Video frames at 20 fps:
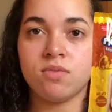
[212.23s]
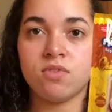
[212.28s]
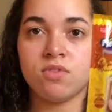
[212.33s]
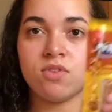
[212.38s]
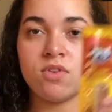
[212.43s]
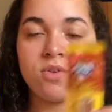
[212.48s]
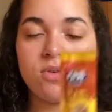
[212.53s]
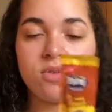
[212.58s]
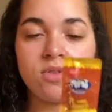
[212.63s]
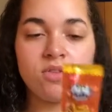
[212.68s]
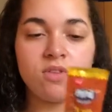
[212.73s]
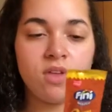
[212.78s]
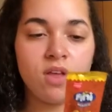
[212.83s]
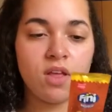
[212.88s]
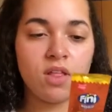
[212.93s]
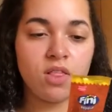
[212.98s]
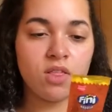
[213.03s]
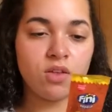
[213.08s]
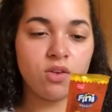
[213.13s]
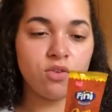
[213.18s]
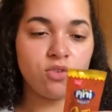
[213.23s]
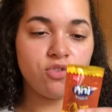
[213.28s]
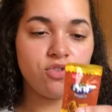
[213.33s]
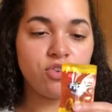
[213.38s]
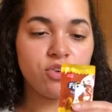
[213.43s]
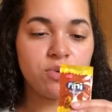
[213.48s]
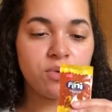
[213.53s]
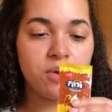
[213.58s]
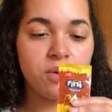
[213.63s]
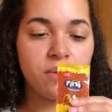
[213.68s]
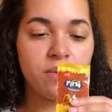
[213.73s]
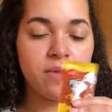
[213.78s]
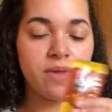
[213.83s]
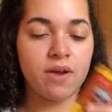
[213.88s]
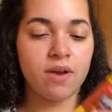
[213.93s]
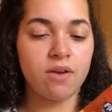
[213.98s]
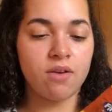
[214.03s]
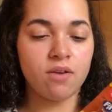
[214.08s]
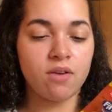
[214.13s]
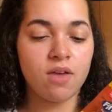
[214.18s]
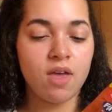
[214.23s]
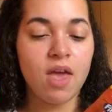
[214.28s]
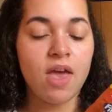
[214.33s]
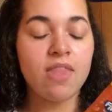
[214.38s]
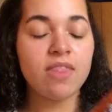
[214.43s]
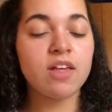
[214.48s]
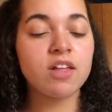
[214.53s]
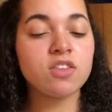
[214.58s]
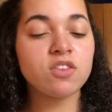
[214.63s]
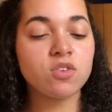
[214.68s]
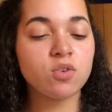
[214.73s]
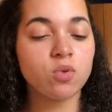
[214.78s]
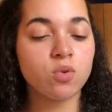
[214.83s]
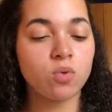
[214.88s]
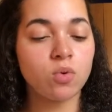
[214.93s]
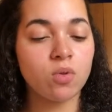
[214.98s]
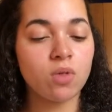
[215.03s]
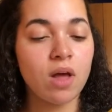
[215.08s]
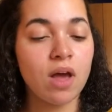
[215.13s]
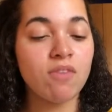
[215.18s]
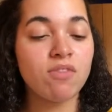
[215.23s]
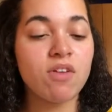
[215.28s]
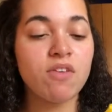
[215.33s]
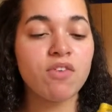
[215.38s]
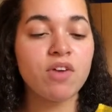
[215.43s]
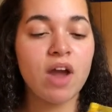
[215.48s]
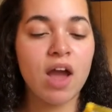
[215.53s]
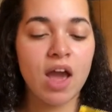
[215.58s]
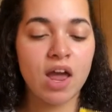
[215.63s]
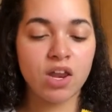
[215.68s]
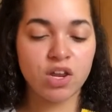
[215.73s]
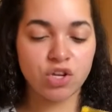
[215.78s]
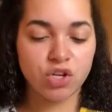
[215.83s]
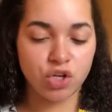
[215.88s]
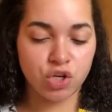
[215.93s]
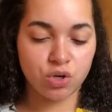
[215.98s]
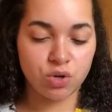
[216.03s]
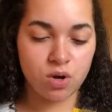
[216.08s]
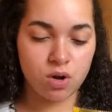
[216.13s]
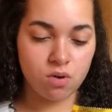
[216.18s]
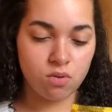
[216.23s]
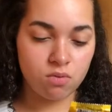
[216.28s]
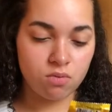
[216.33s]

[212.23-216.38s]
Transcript: So it's like a little churro in there. That's cool. I've never had a churro.